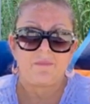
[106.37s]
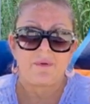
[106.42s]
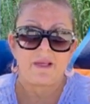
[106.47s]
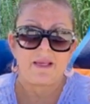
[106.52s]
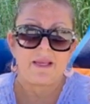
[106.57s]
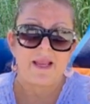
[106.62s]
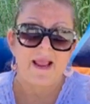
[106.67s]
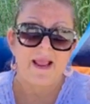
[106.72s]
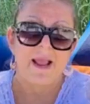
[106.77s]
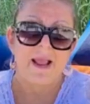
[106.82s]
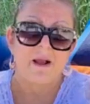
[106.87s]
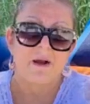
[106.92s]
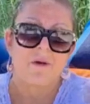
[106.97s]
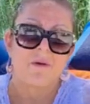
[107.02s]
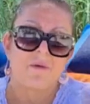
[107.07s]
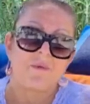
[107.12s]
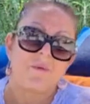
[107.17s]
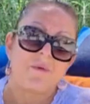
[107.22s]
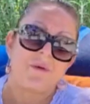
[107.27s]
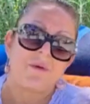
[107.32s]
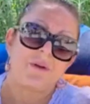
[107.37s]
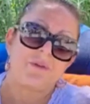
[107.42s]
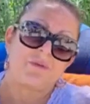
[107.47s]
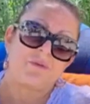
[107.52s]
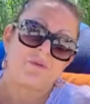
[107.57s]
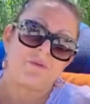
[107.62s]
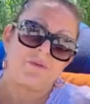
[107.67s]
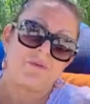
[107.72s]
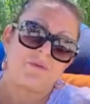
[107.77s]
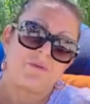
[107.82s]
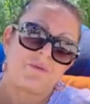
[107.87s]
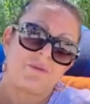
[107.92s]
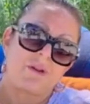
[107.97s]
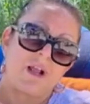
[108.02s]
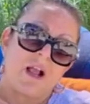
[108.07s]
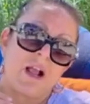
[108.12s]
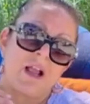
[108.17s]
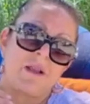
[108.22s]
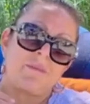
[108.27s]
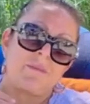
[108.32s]
But now, through
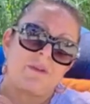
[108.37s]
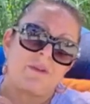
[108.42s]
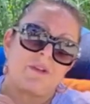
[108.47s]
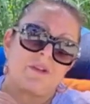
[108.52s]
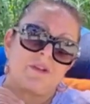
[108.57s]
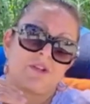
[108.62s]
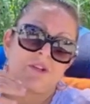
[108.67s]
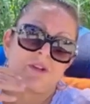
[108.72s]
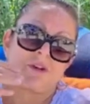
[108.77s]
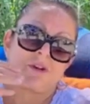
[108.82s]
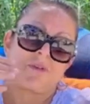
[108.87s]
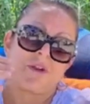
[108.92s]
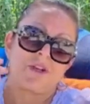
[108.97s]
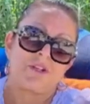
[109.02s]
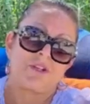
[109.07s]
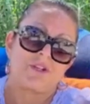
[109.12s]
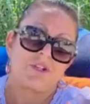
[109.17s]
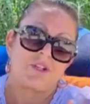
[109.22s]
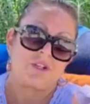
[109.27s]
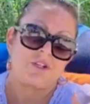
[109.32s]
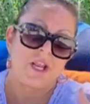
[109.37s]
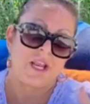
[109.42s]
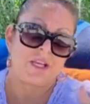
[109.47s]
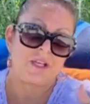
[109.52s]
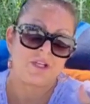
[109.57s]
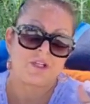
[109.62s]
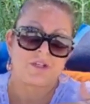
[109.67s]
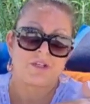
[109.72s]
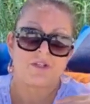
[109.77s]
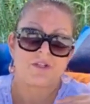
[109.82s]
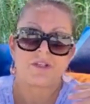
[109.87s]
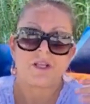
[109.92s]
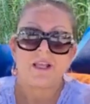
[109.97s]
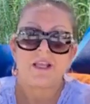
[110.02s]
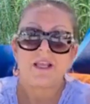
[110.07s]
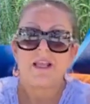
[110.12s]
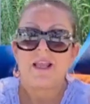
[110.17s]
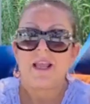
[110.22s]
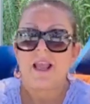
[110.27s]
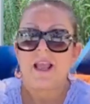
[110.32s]
time and the generation changes,
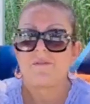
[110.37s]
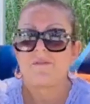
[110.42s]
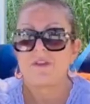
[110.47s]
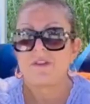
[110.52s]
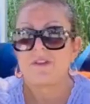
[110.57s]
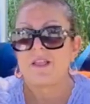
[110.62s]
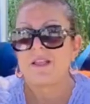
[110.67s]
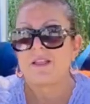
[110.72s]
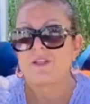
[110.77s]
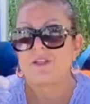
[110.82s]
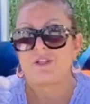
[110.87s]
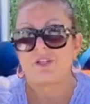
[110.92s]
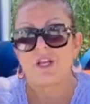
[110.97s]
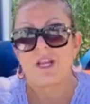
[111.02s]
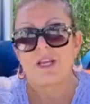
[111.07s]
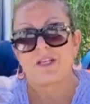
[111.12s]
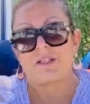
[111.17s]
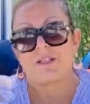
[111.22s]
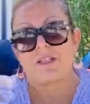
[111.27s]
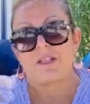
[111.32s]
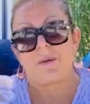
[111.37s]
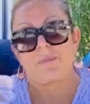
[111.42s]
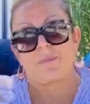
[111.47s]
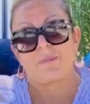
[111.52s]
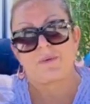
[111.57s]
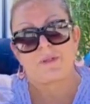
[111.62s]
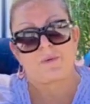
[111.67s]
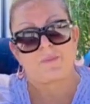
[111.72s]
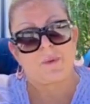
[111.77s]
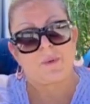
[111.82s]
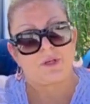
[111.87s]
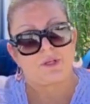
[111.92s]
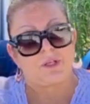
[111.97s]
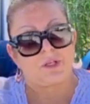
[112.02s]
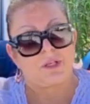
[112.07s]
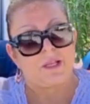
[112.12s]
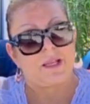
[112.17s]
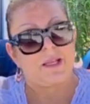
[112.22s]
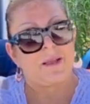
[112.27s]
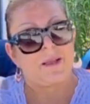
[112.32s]
everything has changed up,
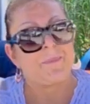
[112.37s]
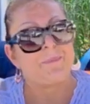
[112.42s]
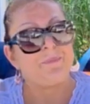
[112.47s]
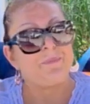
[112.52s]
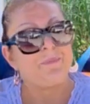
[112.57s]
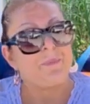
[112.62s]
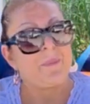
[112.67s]
especially